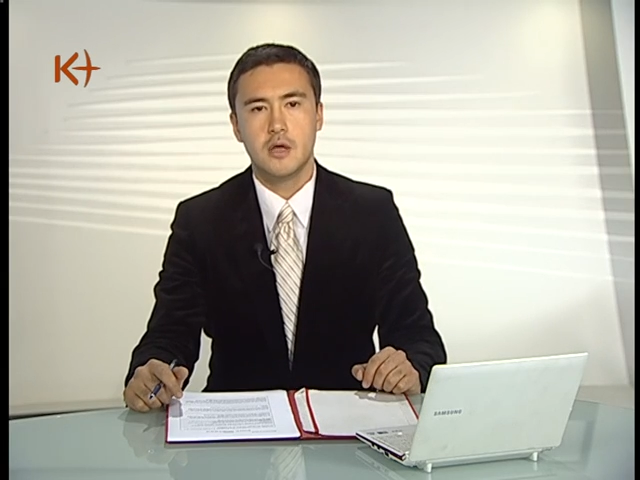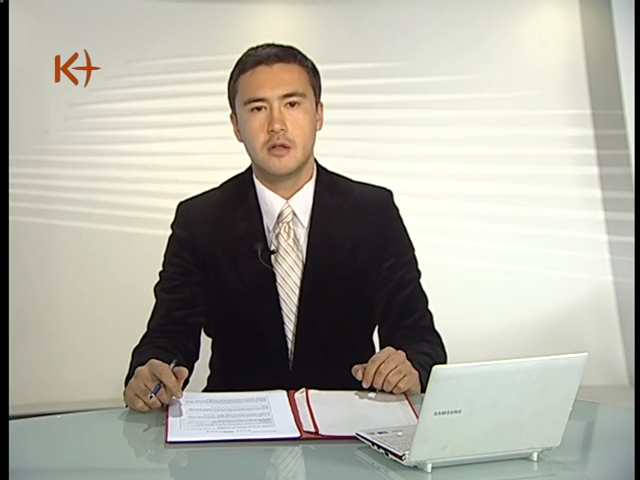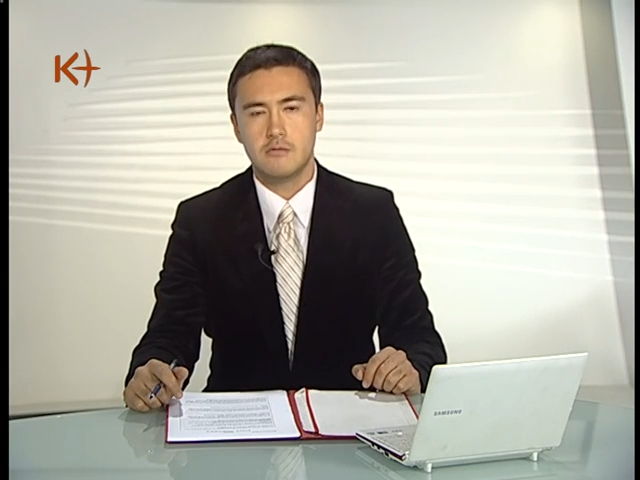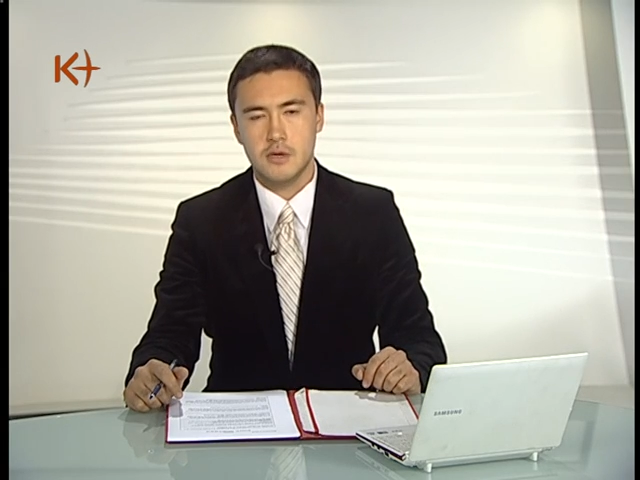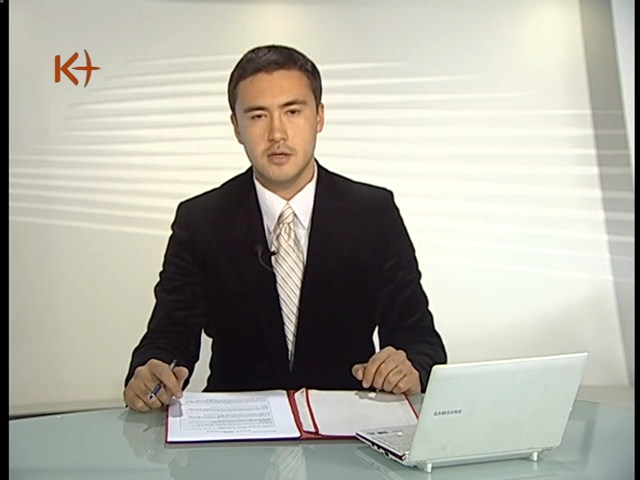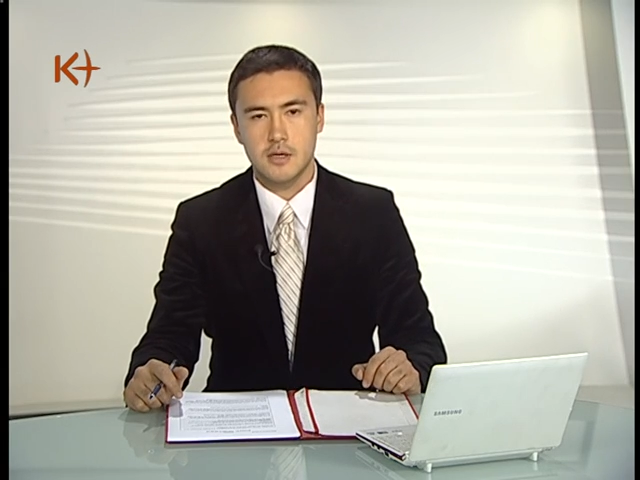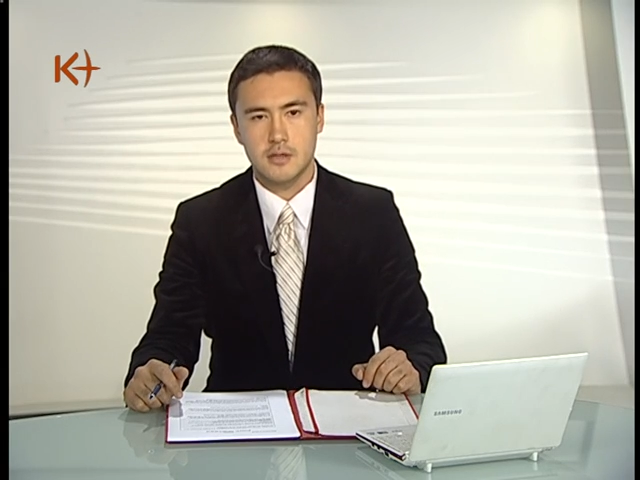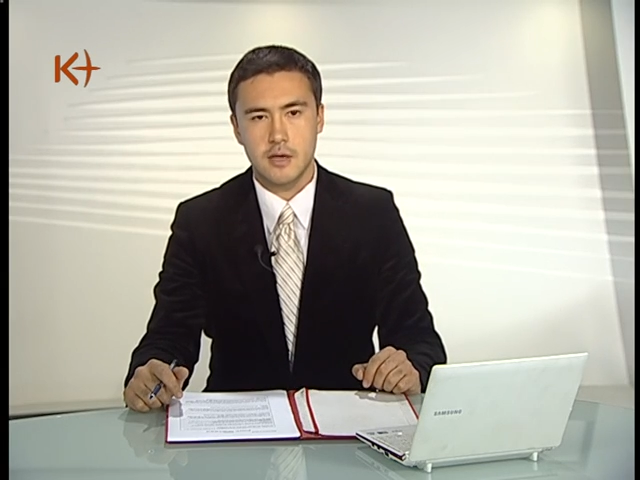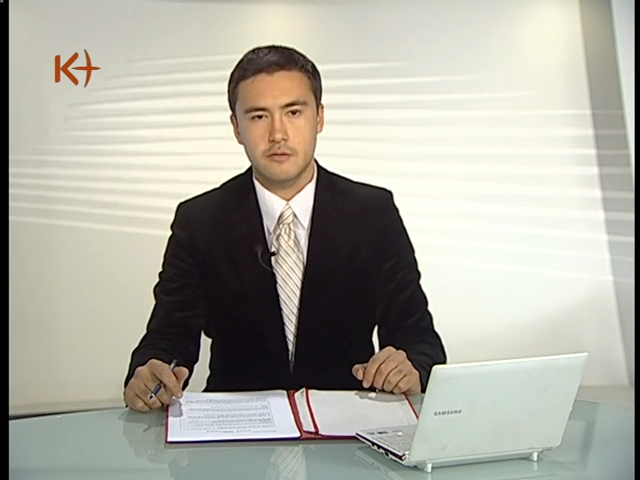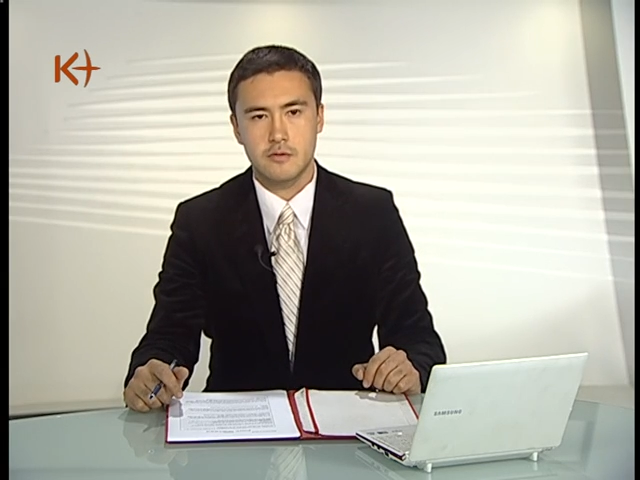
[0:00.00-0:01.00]
3 days
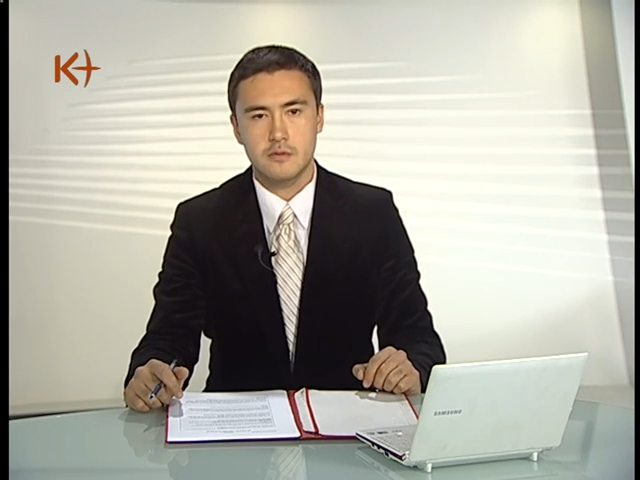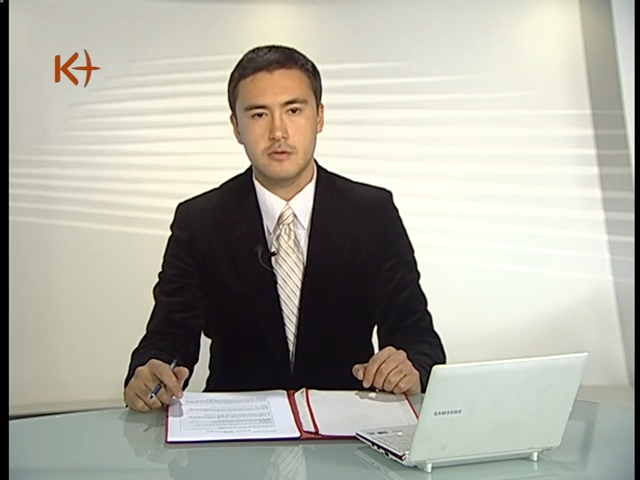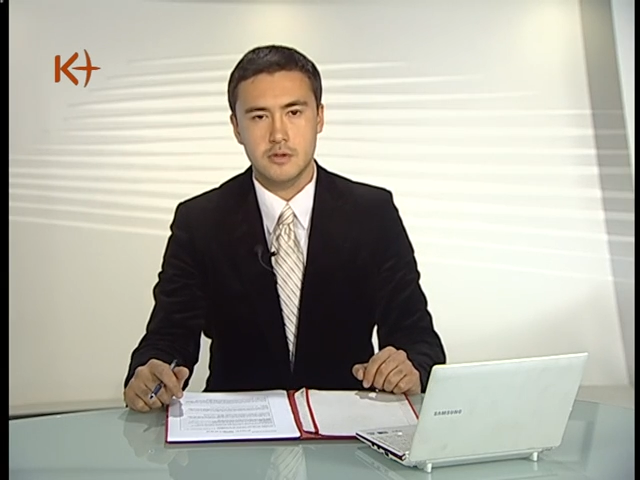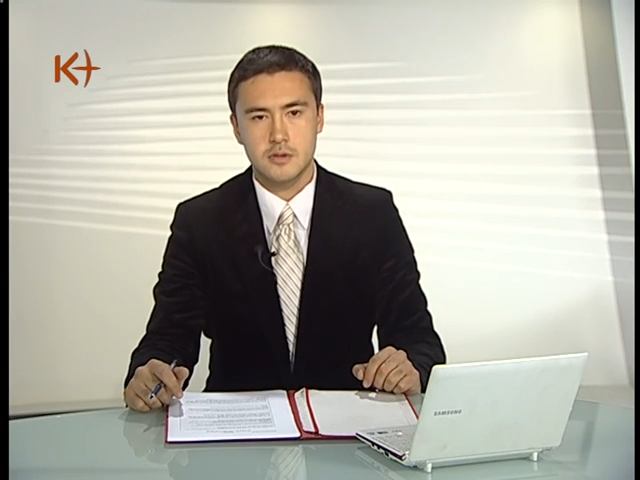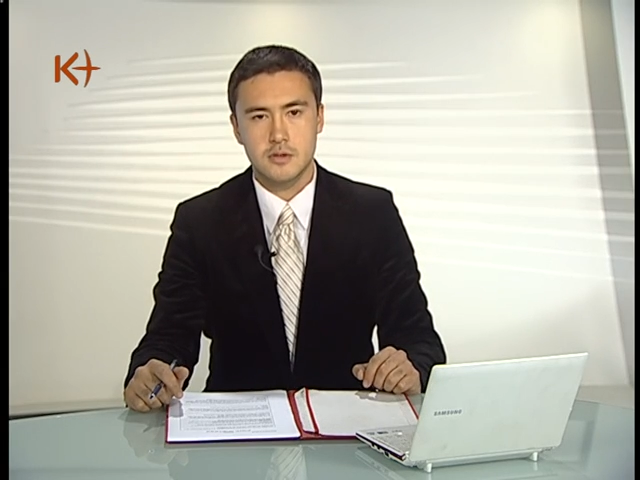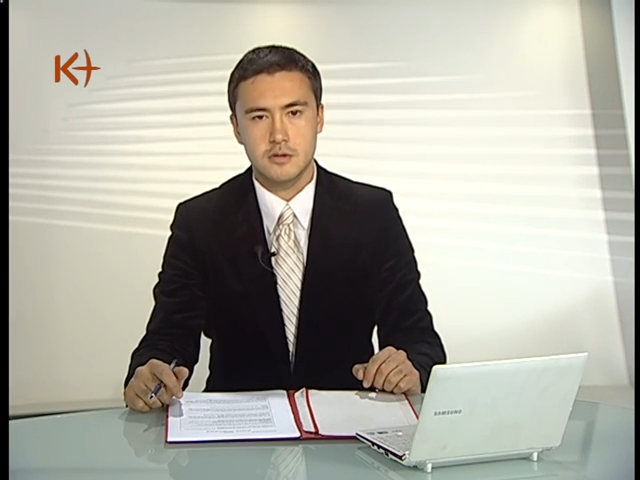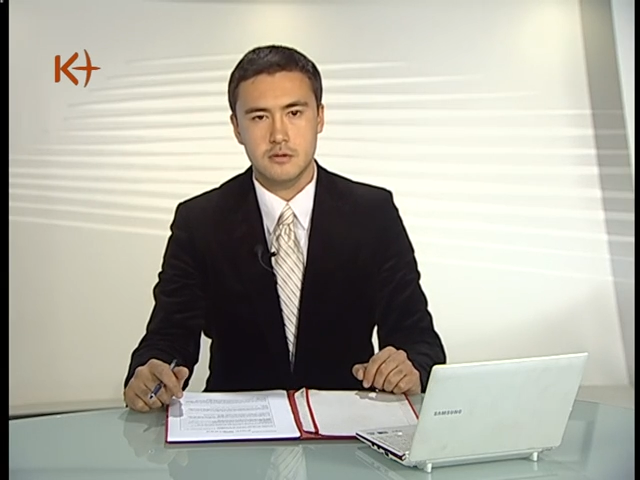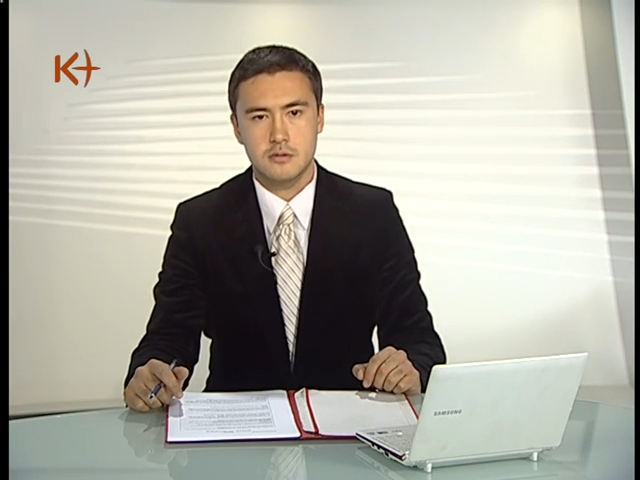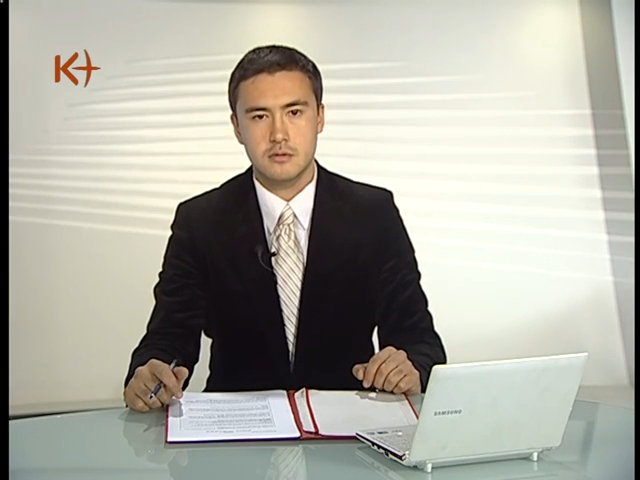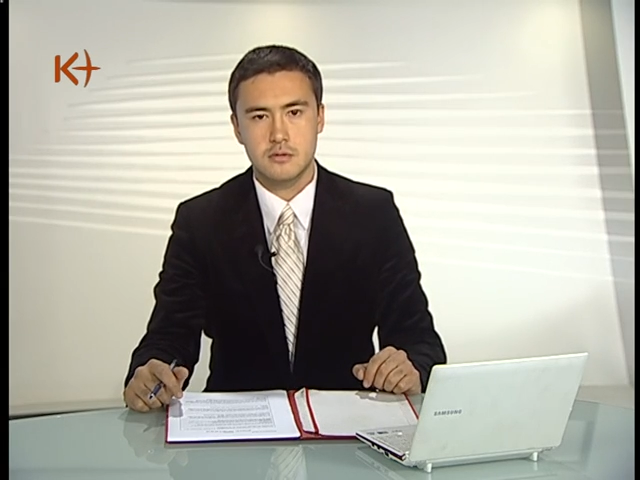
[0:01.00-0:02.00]
after the decision.